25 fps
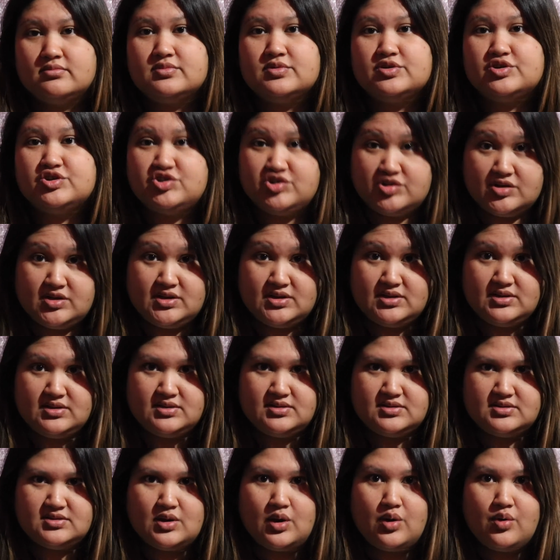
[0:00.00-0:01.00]

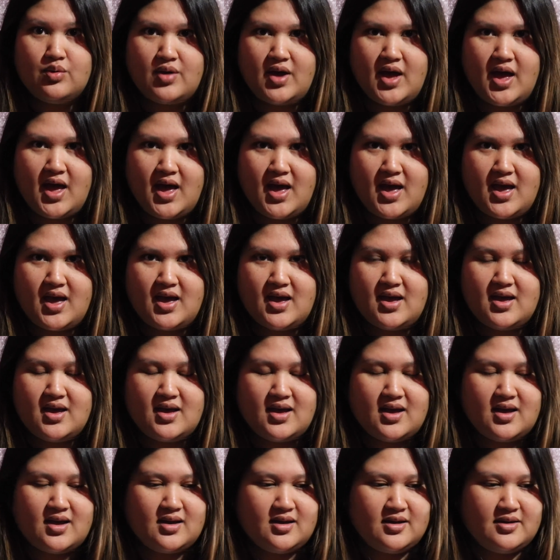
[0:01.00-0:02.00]
she's
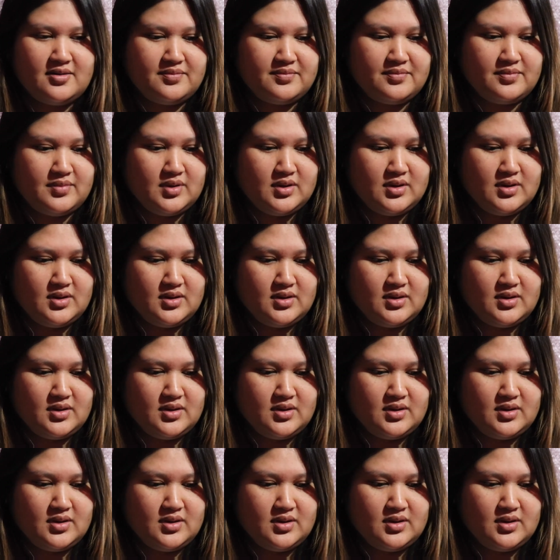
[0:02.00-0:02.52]
okay, um,